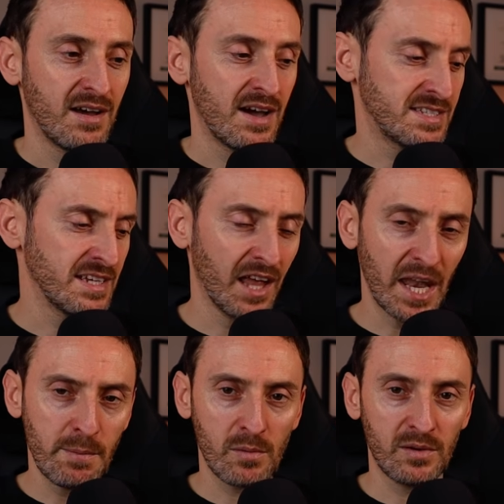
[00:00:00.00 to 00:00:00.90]
I see a
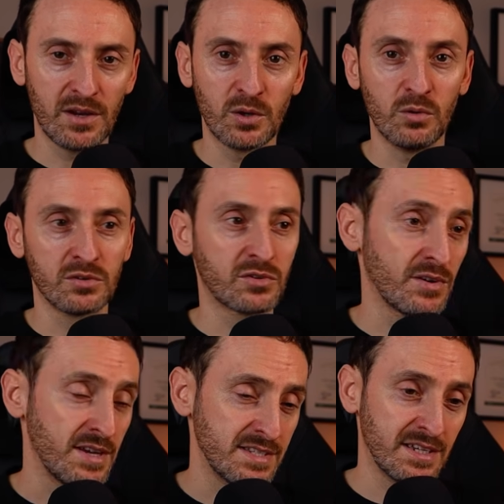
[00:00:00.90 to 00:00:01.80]
lot of people are going
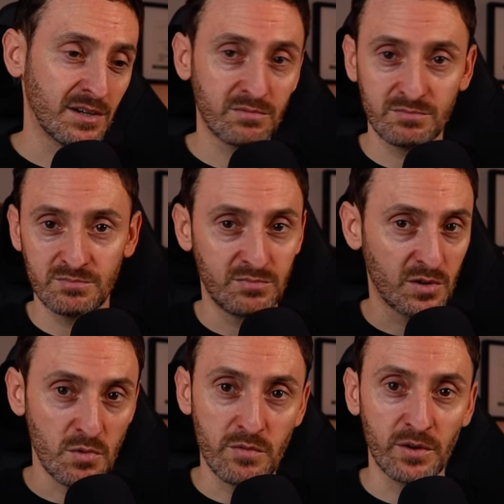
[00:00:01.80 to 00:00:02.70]
crazy.
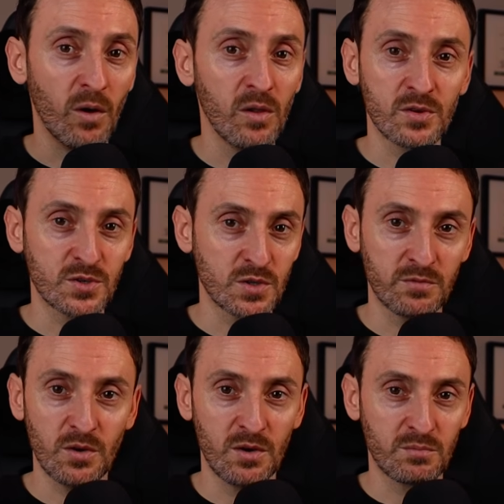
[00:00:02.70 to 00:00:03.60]
They're moving all their
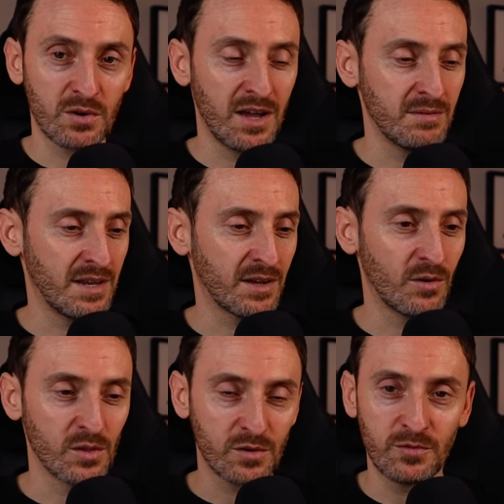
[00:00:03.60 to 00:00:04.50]
stuff on-prem, like
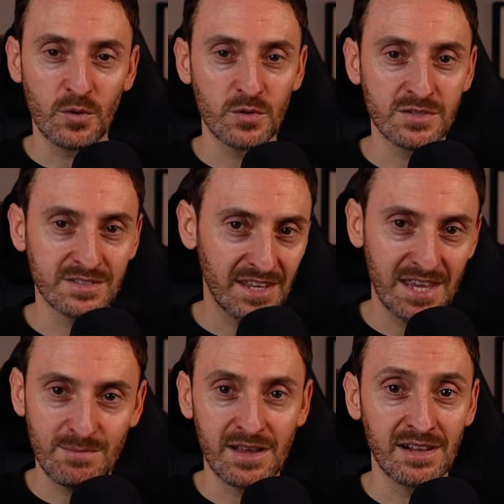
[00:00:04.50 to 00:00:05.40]
all their photos and
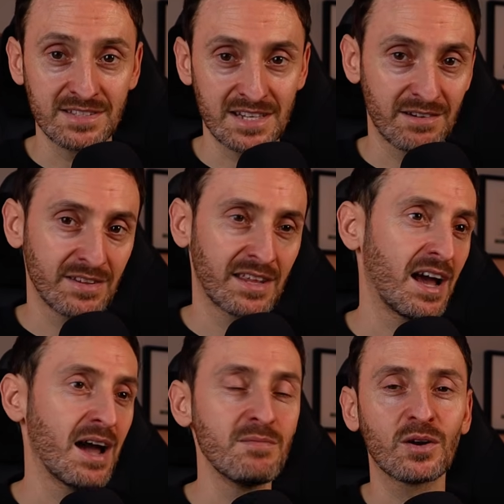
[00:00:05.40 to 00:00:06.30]
emails and everything.
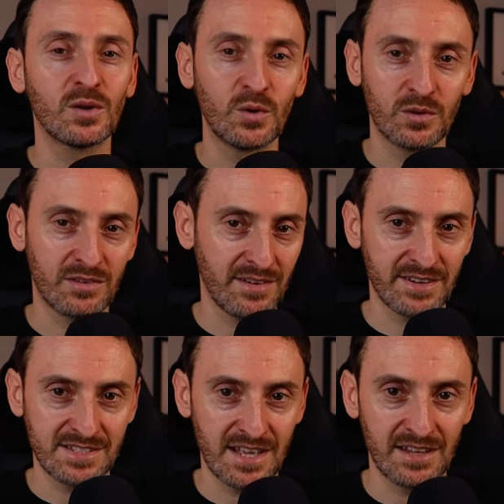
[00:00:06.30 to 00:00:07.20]
I'm not going to go to that
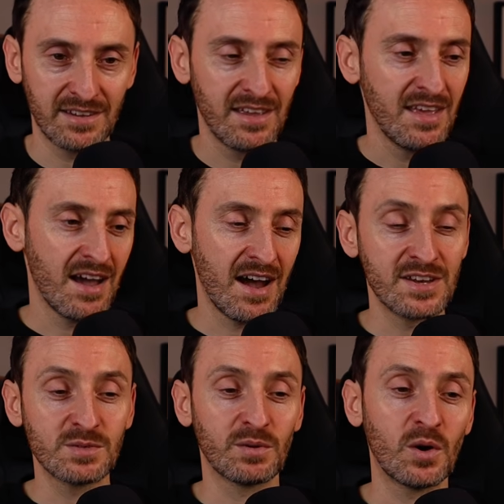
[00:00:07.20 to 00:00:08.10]
extent. I
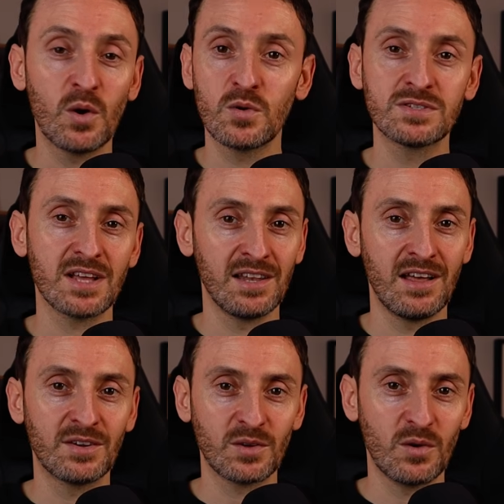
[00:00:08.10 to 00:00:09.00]
just want to host a
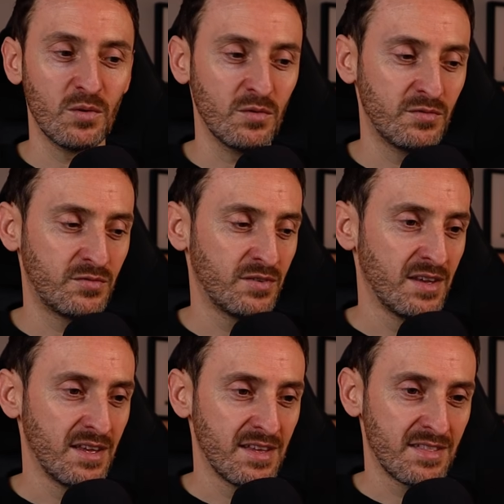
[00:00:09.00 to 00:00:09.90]
lot of
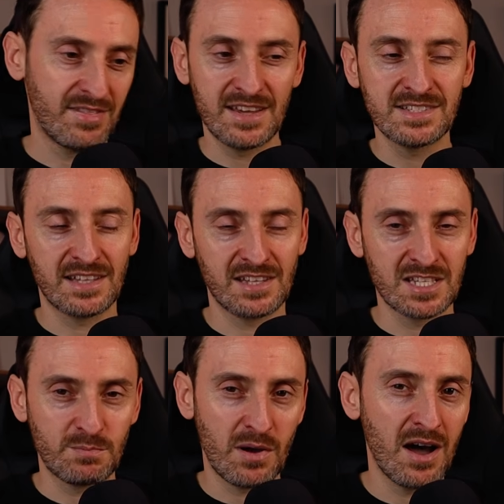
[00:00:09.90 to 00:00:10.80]
things like
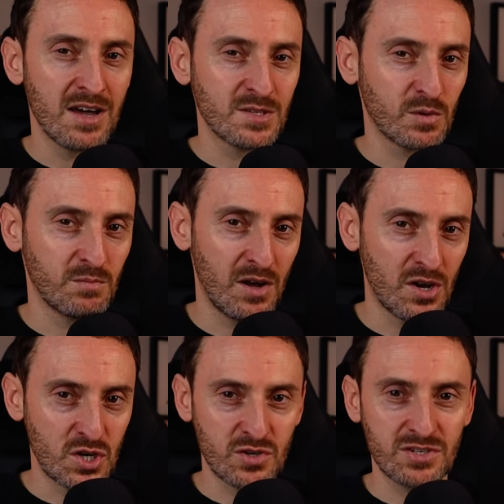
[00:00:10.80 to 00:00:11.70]
this, password
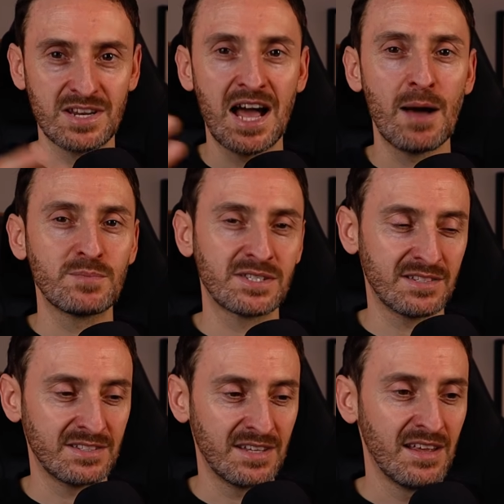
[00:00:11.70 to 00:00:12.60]
managers and apps,
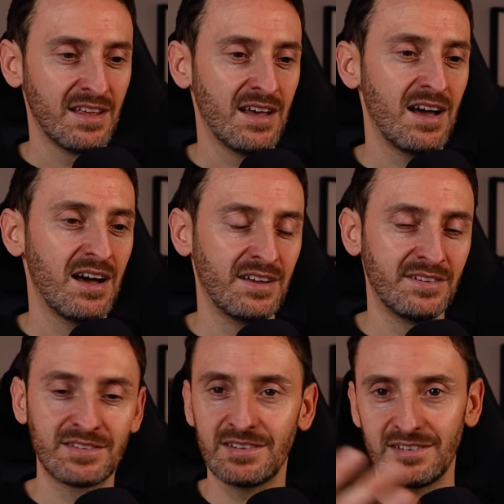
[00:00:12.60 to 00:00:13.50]

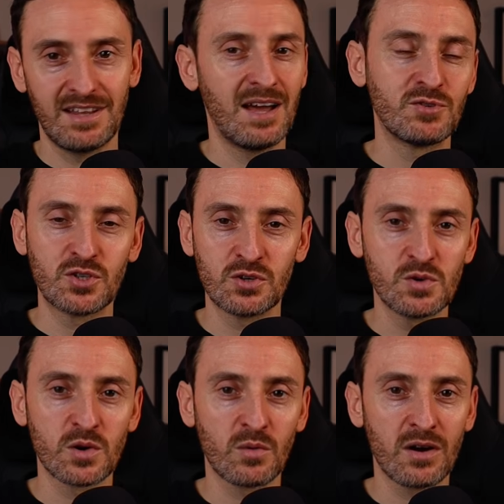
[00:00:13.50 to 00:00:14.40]
and I'm sure
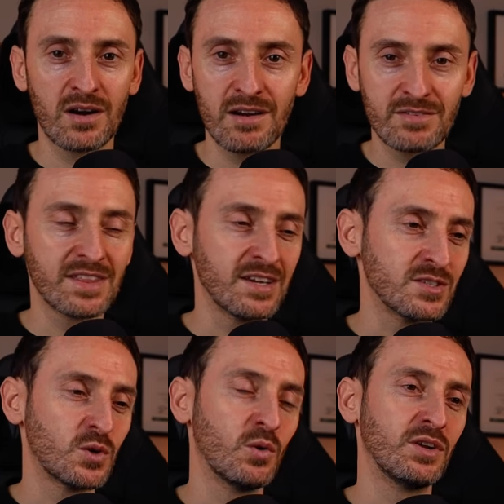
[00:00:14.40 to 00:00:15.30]
you're aware everything
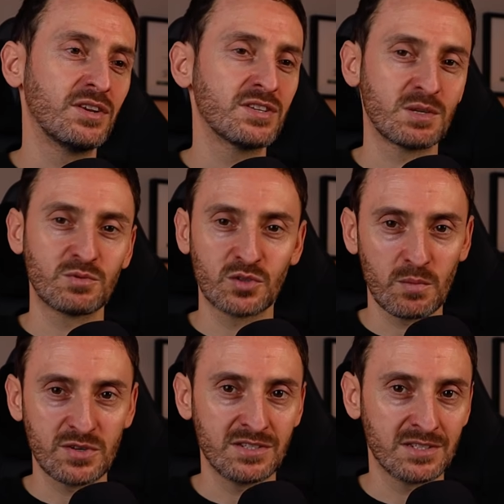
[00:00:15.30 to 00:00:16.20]
is going into
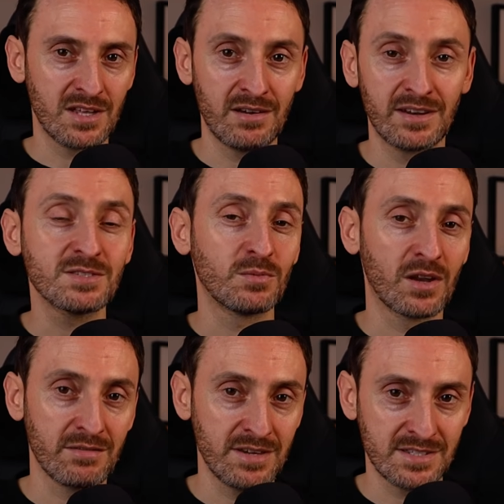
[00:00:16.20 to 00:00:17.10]
subscriptions now, and that's one
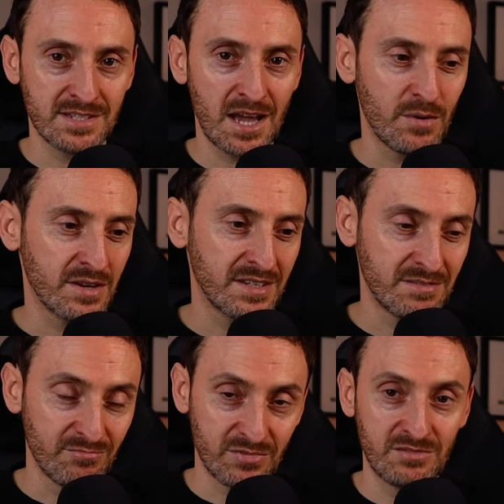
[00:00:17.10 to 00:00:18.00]
of the reasons I want to
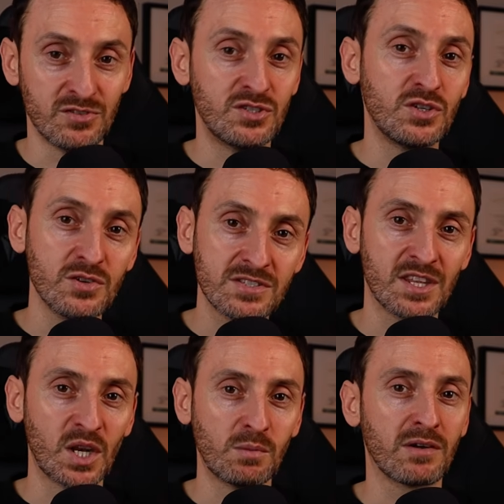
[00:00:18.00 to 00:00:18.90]
reduce
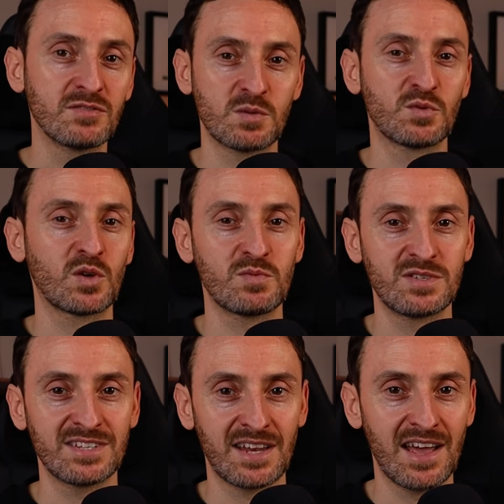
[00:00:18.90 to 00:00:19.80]
the number of
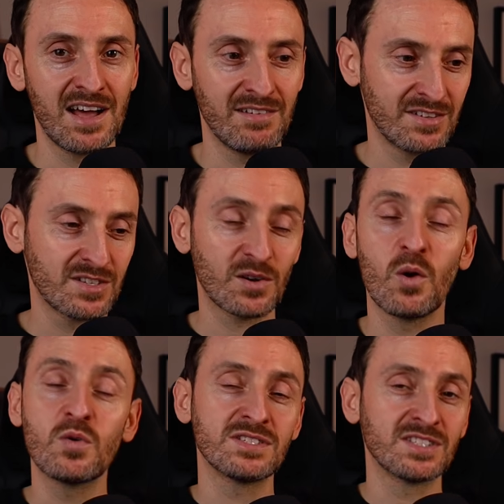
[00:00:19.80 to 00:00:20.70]
subscriptions that I have and start
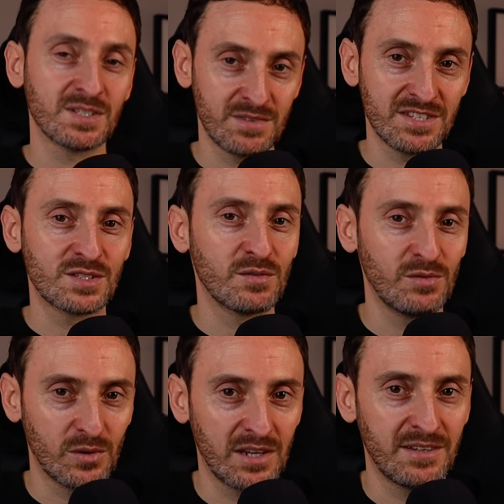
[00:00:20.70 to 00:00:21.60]
hosting some of this stuff
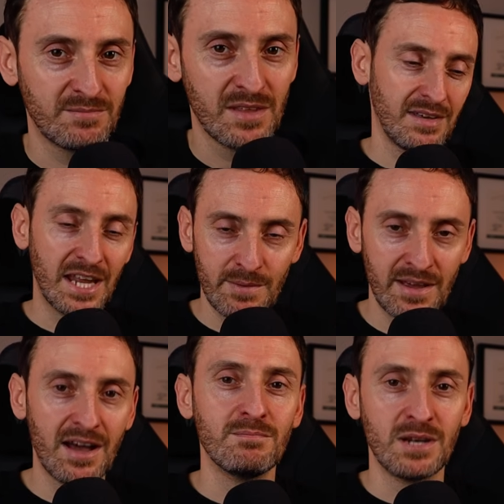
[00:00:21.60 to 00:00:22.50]
locally.
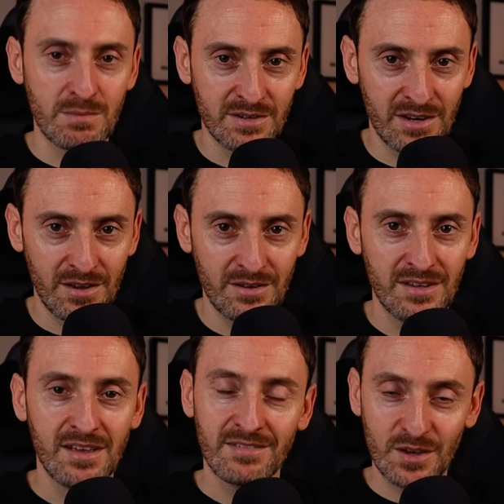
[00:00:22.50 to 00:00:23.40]
Anyway, I'm blabbering now.
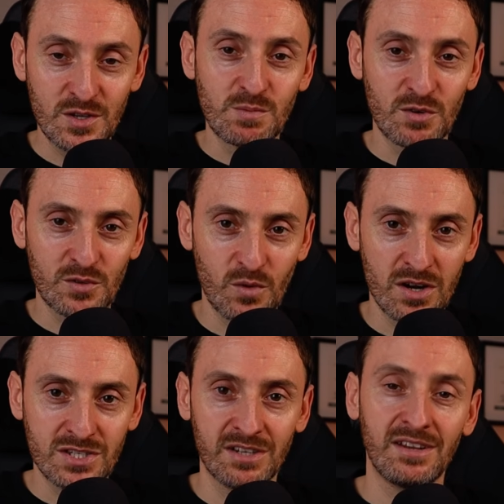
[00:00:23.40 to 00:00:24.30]
Thank you so much for
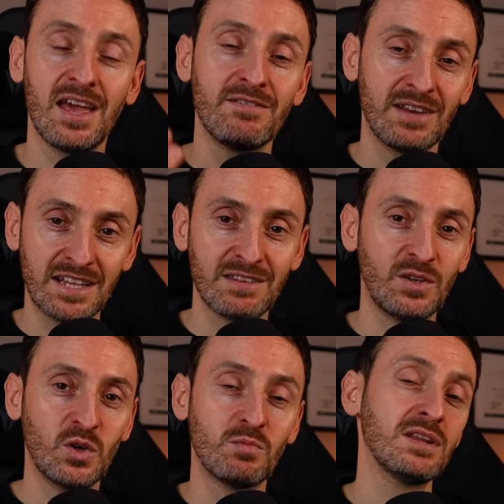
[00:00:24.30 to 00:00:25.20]
watching. If you liked the
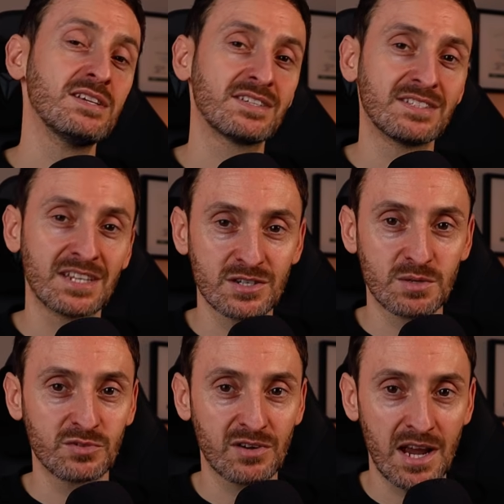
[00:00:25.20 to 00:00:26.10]
video, please consider
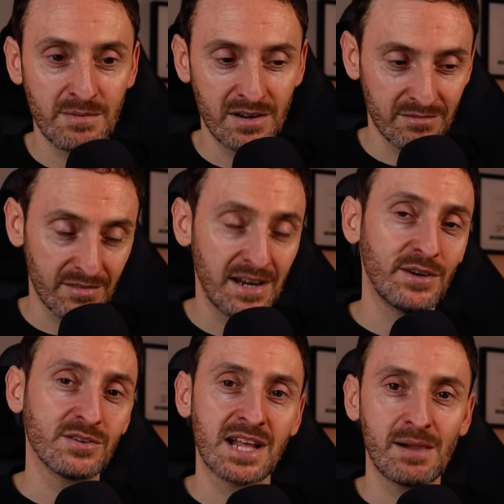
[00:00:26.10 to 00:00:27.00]
subscribing. It really
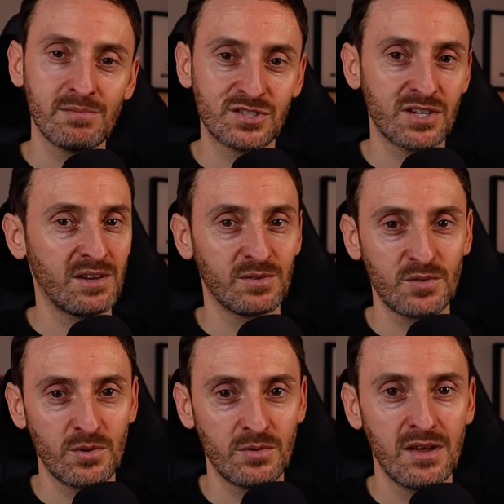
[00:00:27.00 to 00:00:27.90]
does help this channel
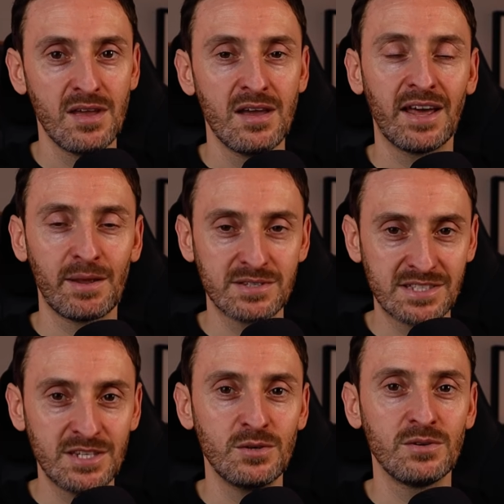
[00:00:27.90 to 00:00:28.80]
grow, and I will
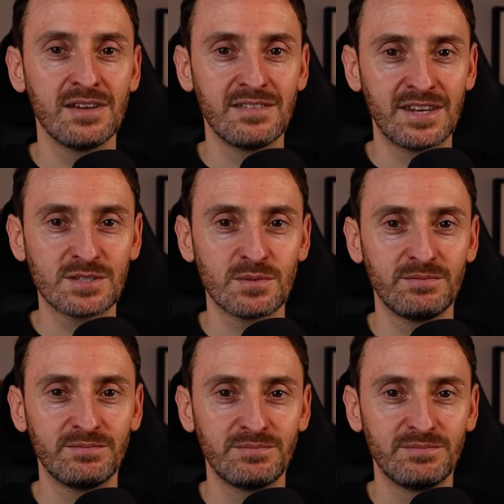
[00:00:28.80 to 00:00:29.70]
see you in the next one.